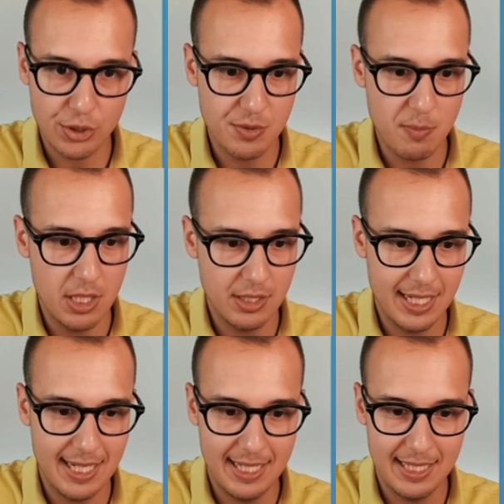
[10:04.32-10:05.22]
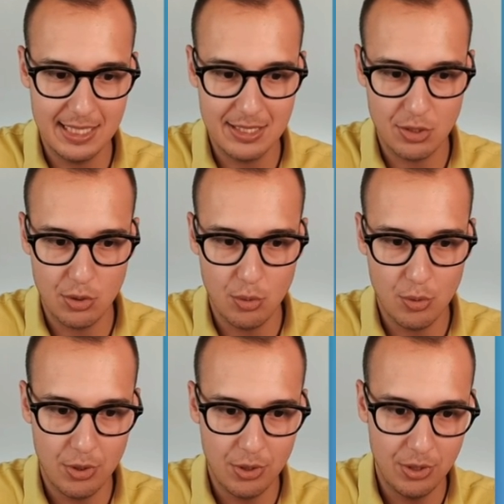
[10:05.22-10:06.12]
smart ads
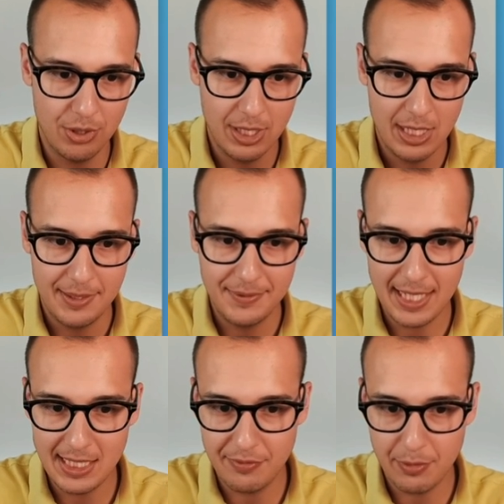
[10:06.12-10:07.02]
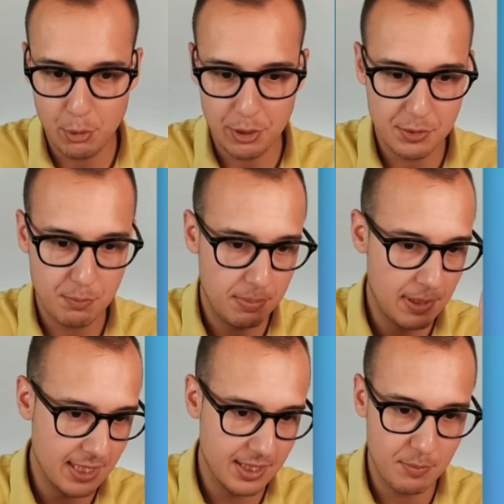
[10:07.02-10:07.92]
or native awareness
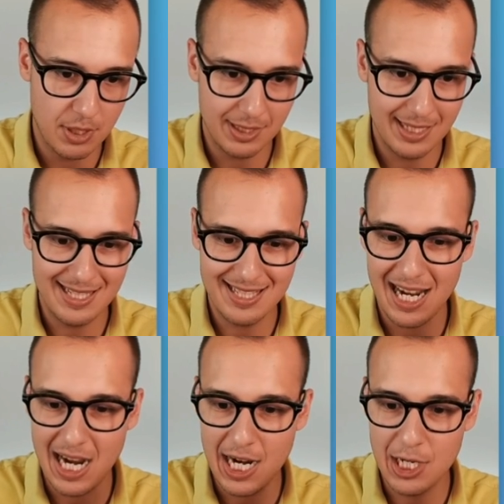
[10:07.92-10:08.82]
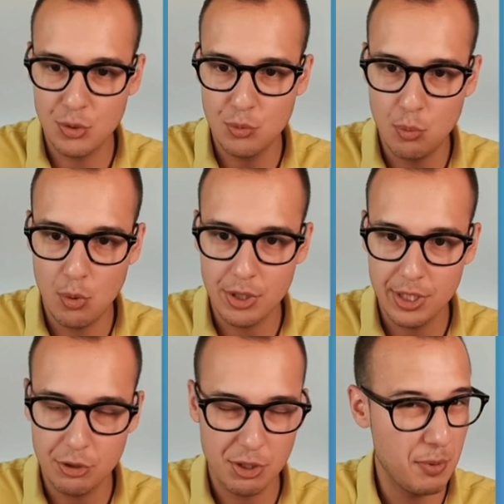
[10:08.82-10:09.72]
plus smart ads aren't
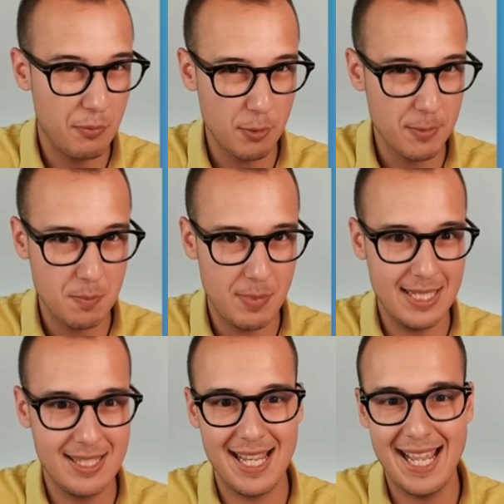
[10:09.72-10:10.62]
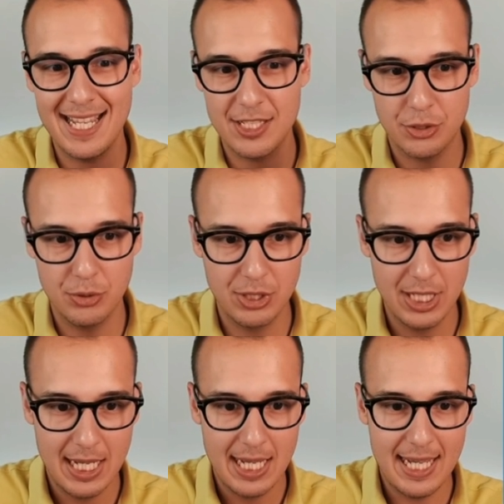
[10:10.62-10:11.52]
working on a performance base as good
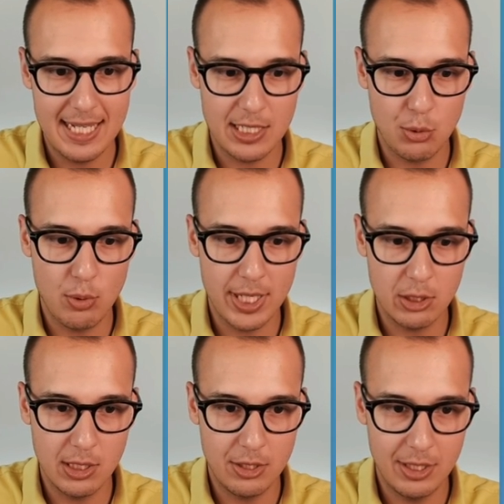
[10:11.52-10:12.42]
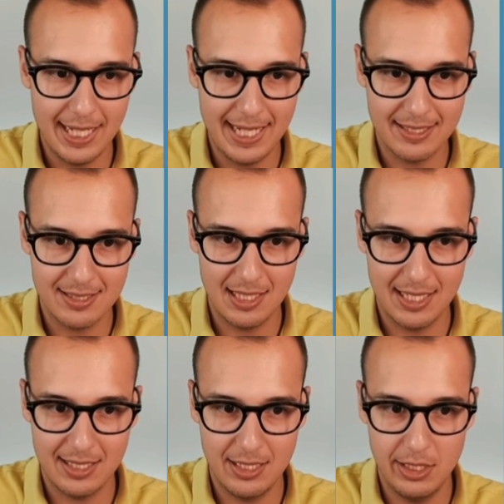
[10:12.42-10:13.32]
as the regular ads
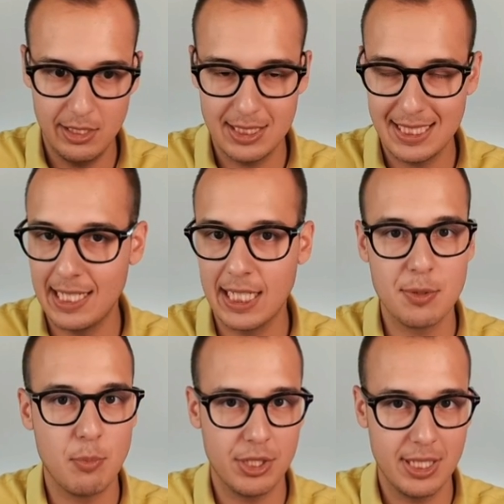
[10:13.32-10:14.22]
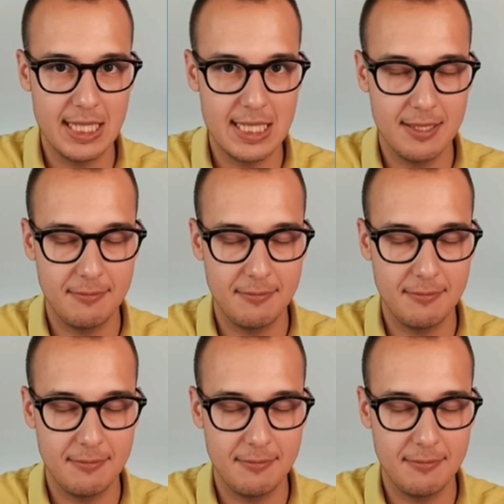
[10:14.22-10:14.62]
like the standard smart ads.